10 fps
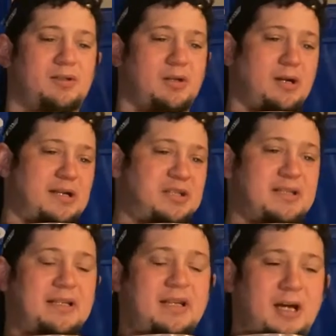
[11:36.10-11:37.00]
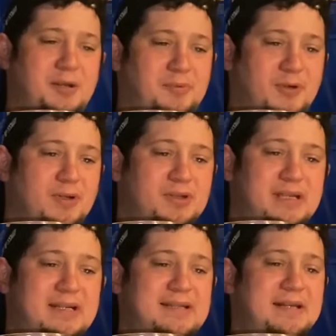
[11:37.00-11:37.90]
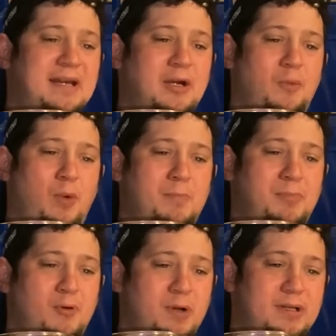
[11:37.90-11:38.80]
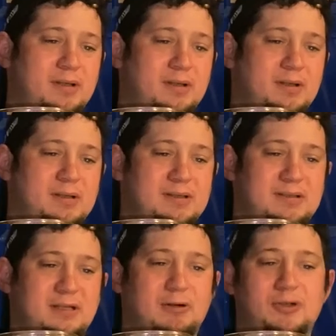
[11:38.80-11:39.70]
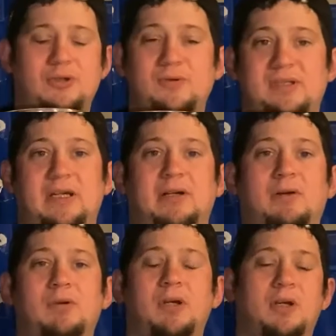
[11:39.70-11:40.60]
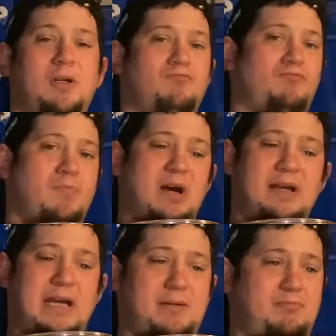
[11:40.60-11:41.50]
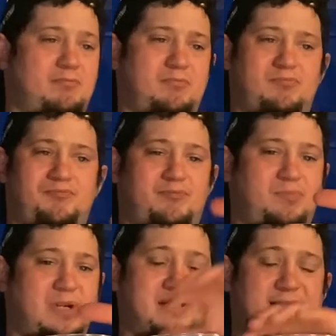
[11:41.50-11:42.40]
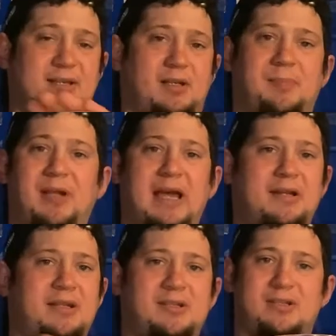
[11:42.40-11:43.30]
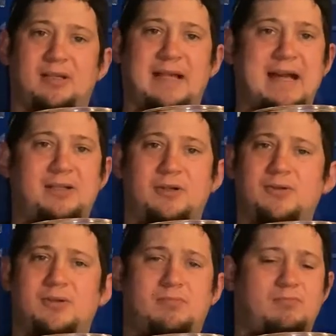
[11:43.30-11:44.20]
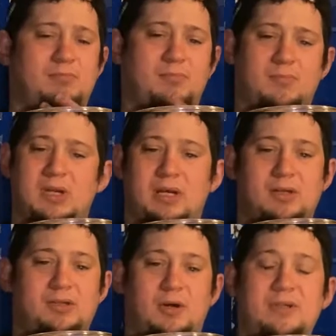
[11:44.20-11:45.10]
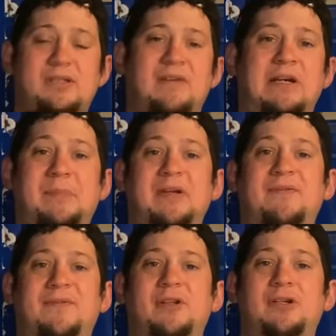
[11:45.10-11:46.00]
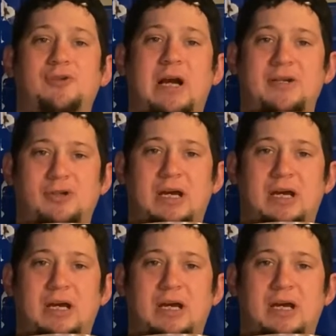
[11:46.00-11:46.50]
Alright, just like the other brew, it looks like it's ending at a 1.020. Again, it's still a blend, it's still lactose, so it's never going to be fully dry.